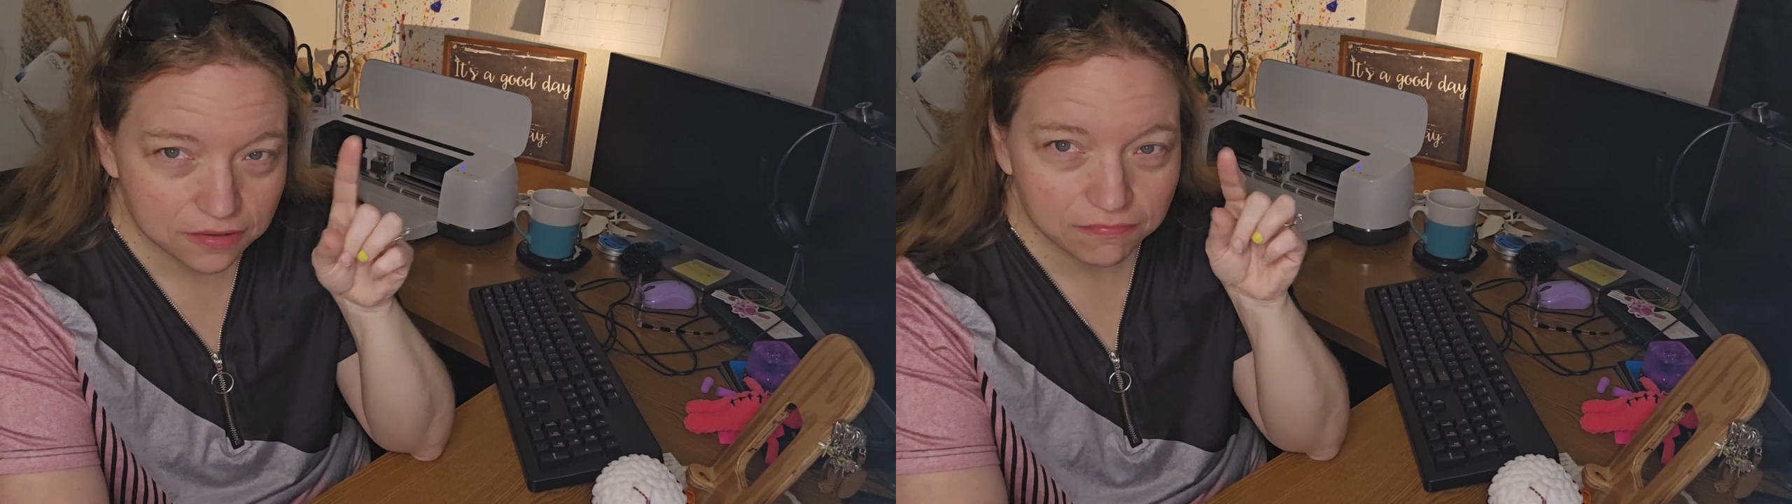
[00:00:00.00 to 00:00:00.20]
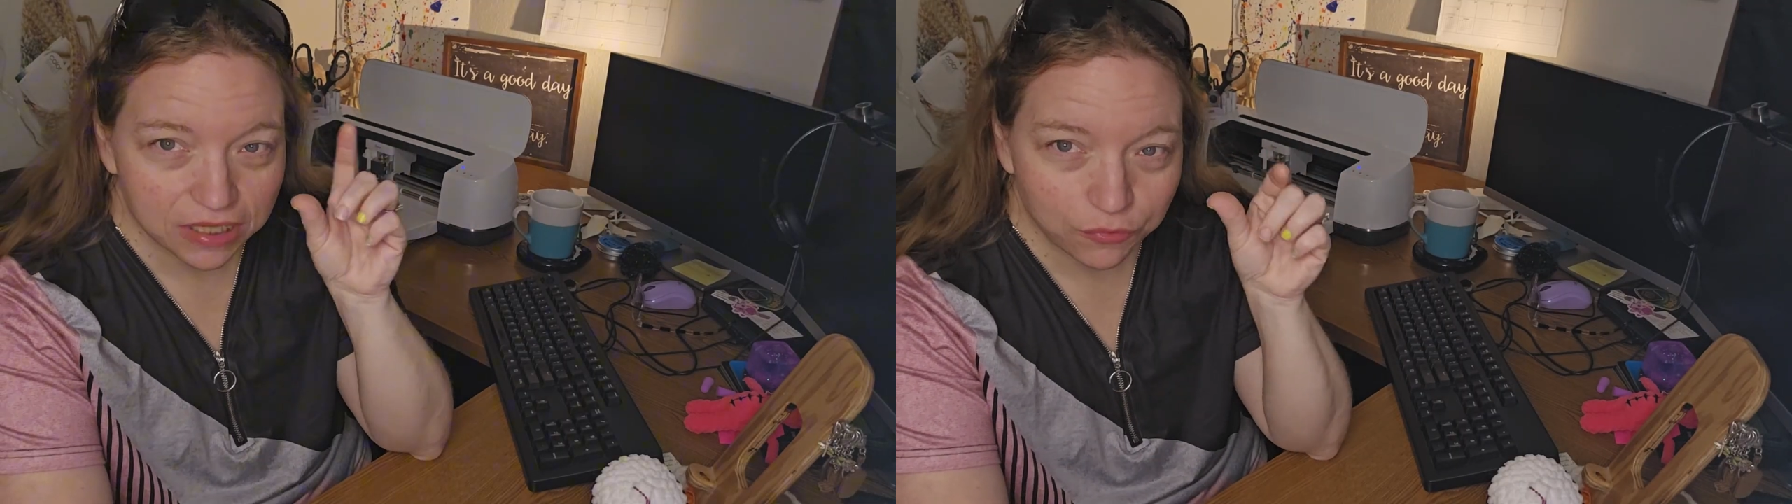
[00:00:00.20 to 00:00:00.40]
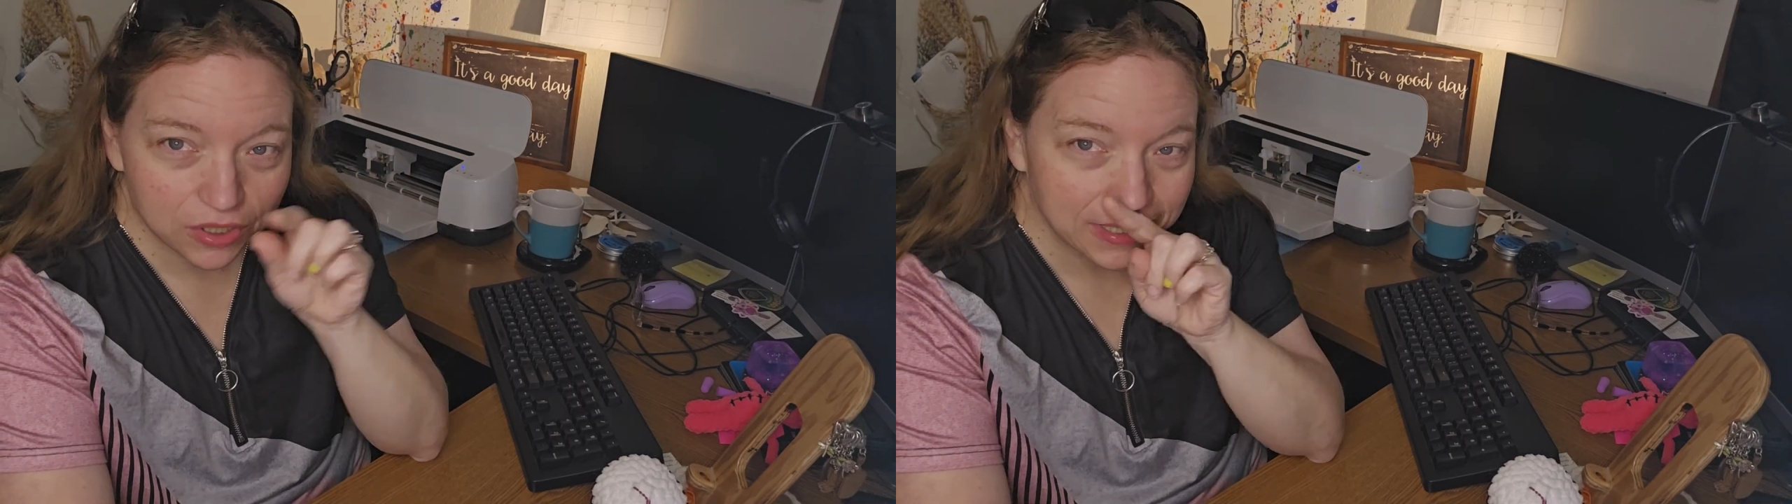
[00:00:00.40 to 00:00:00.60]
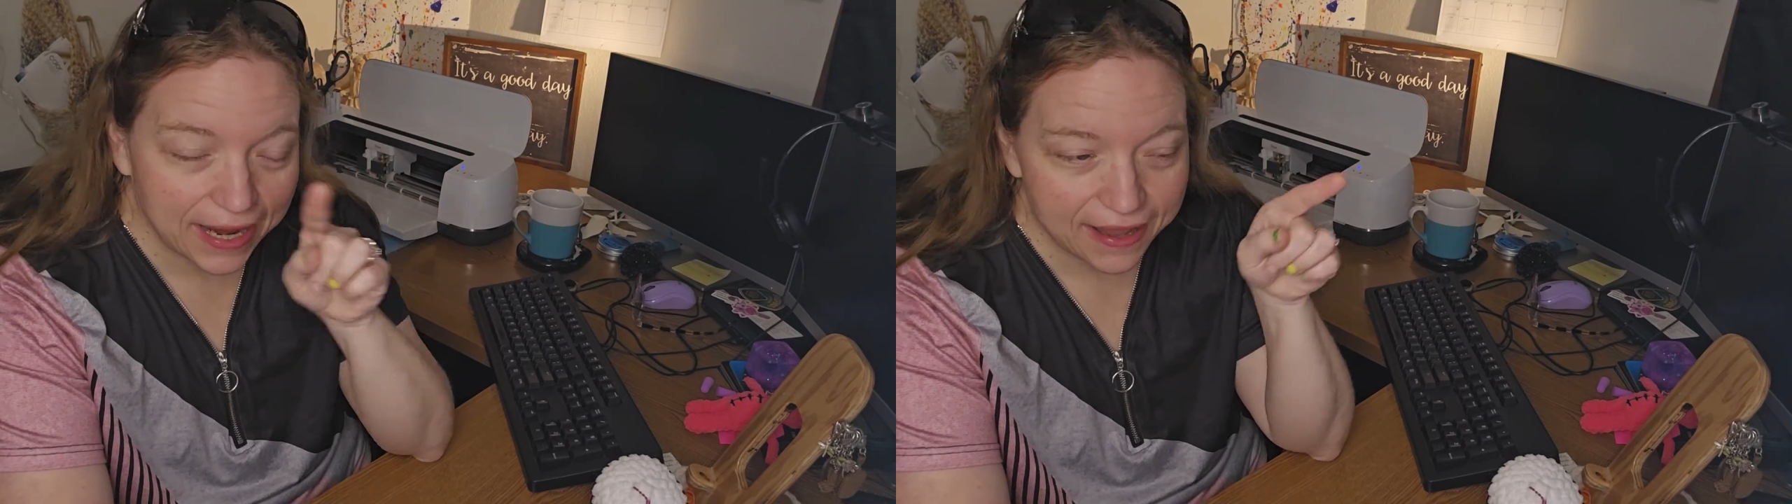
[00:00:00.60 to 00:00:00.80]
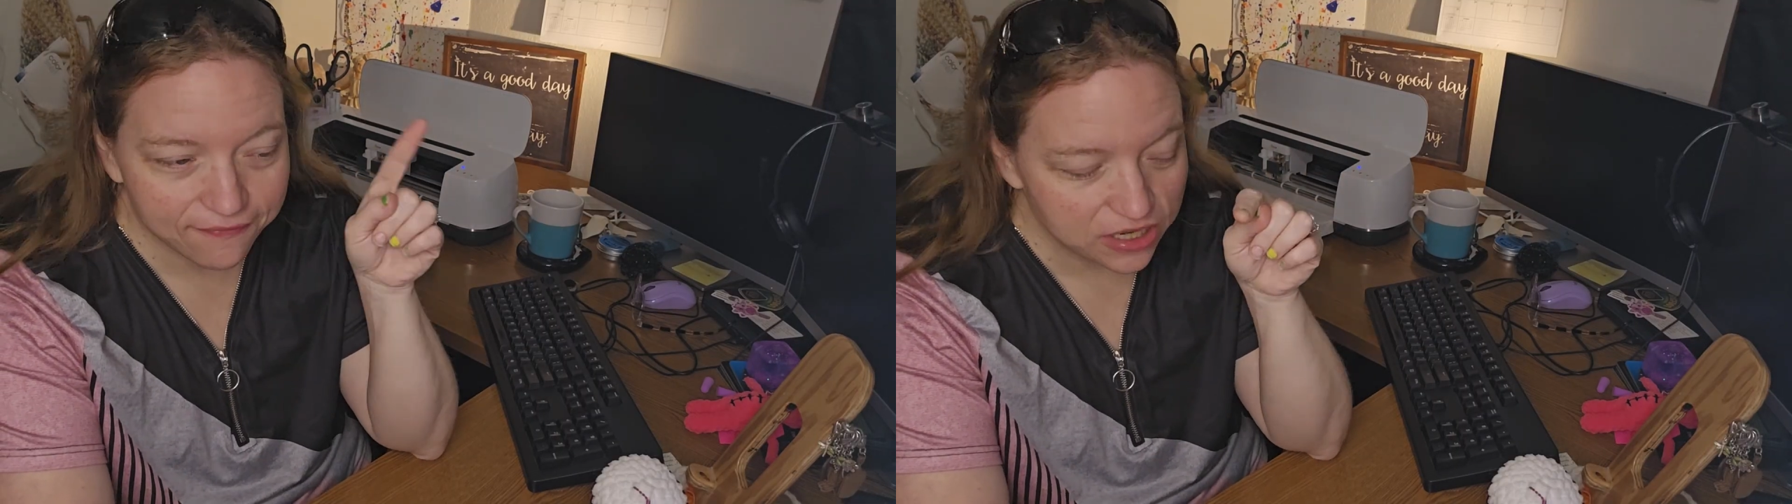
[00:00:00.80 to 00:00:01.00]
by
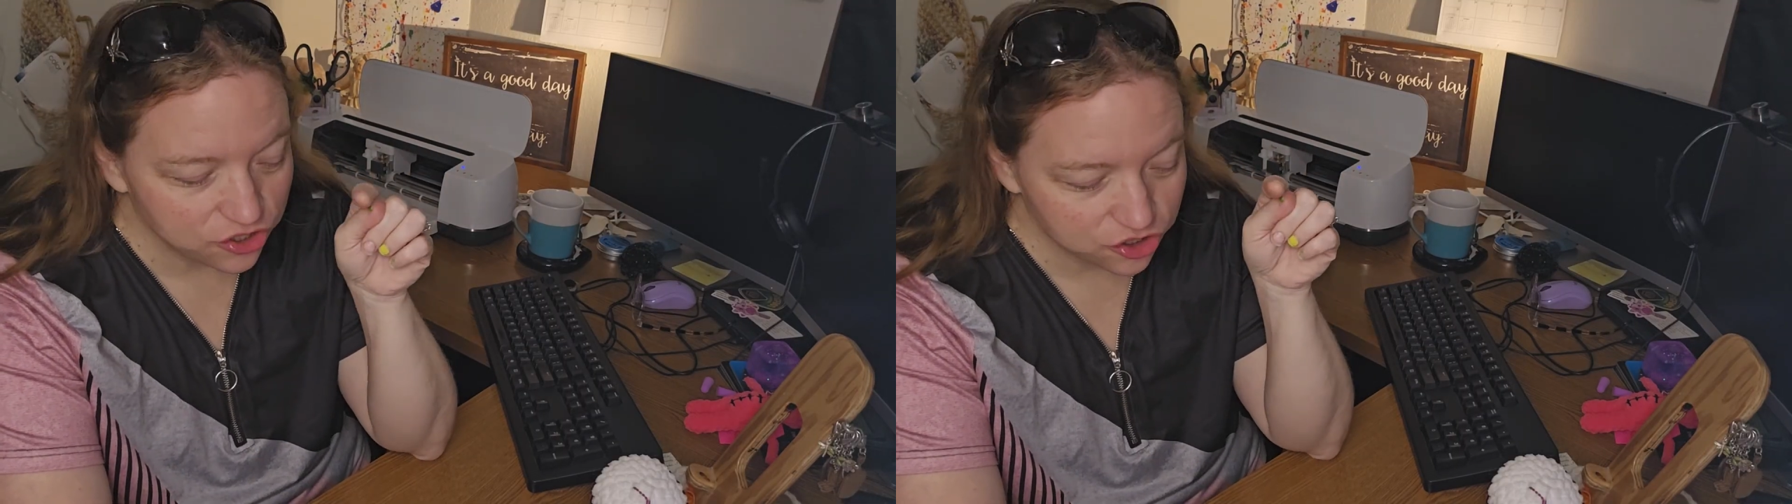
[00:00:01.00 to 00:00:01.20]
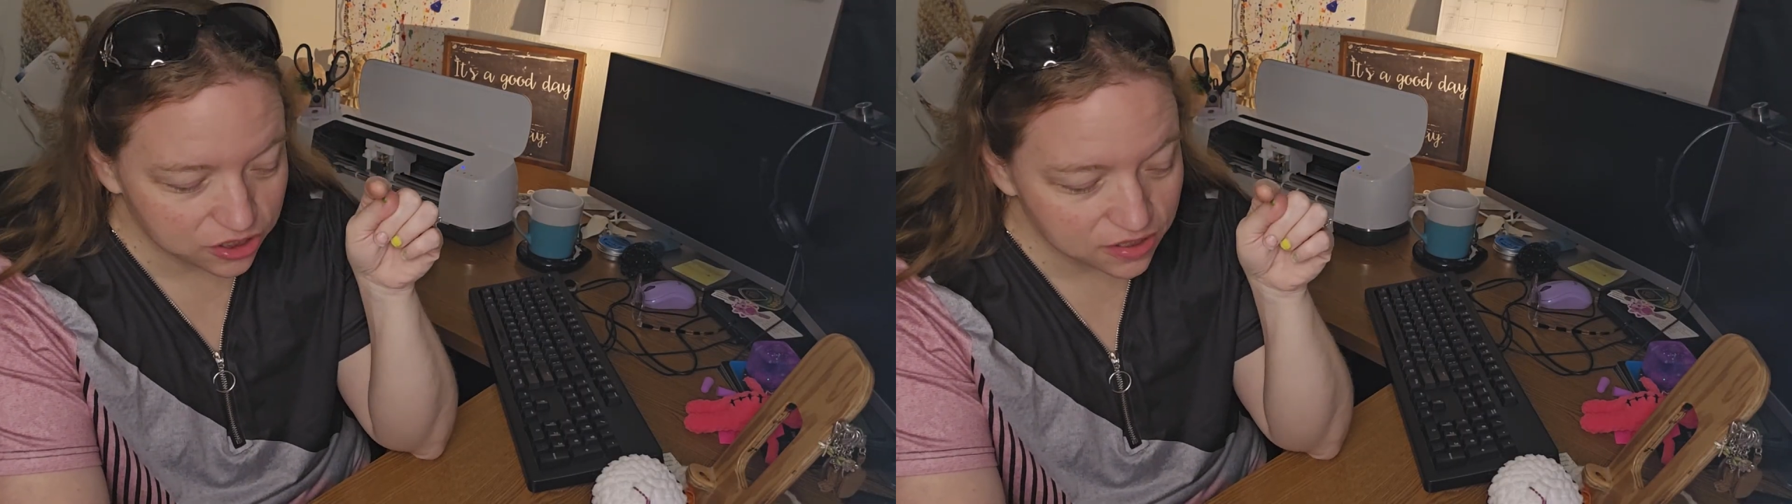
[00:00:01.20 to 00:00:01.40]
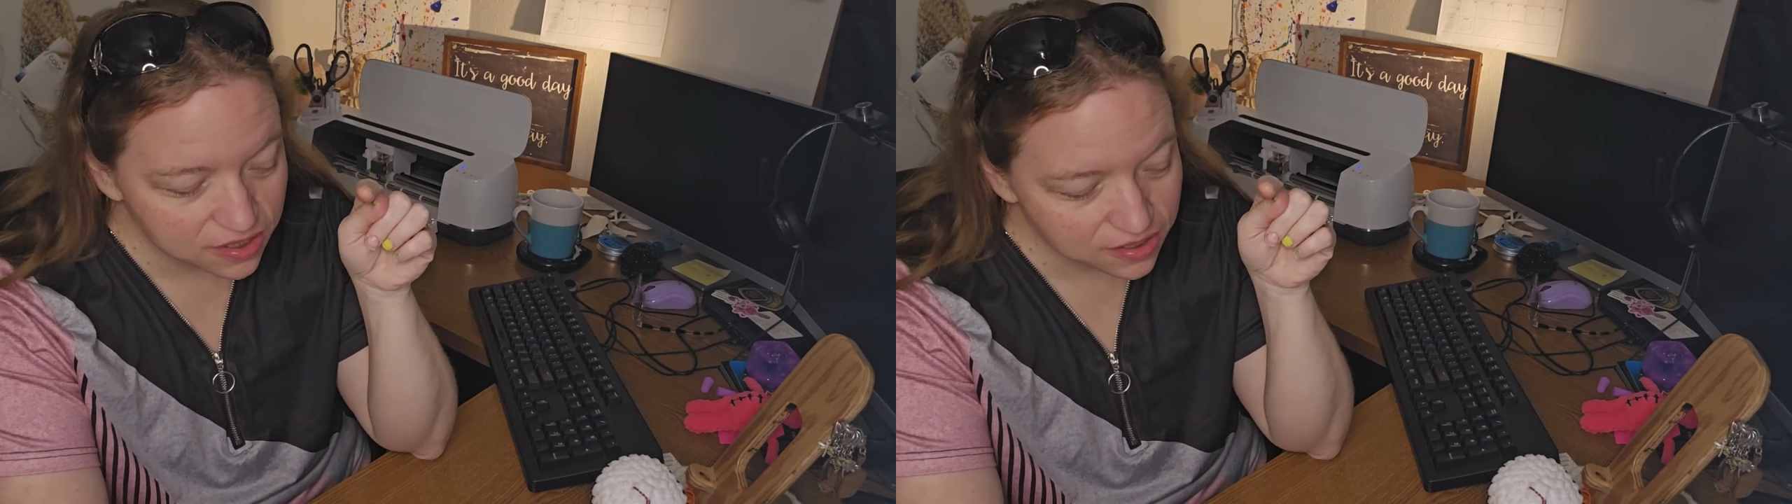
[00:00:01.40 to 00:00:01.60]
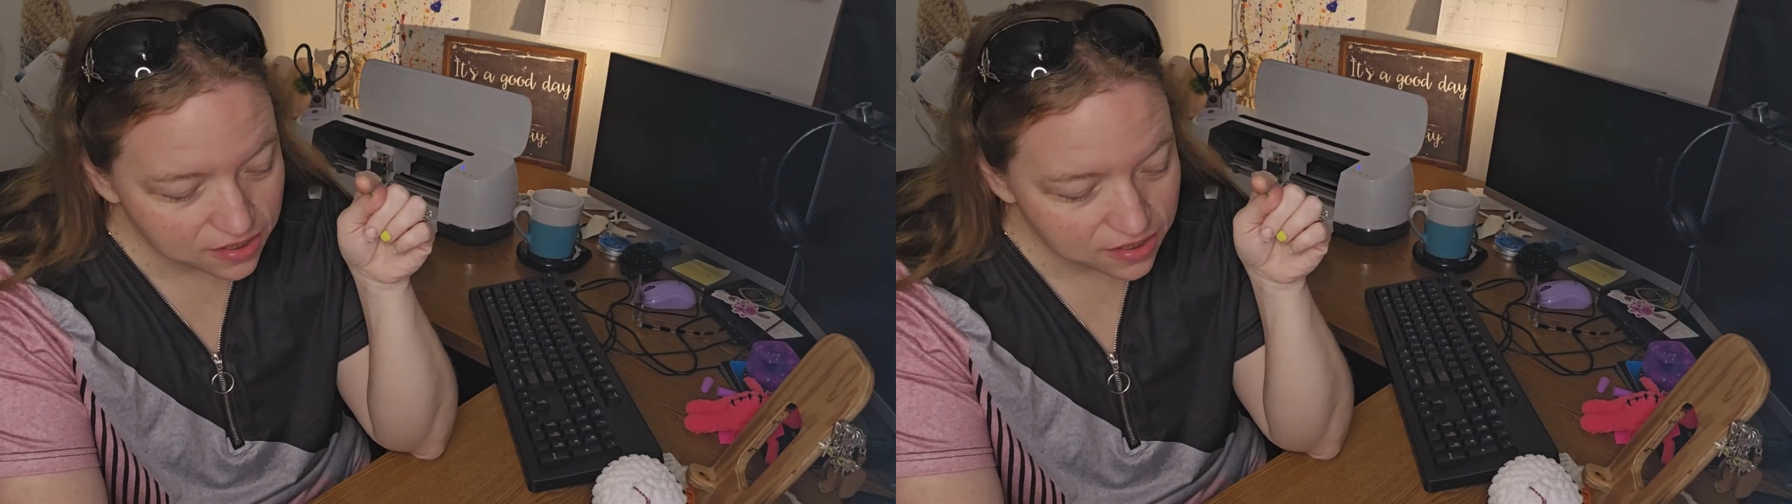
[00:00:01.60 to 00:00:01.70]
1.5 inches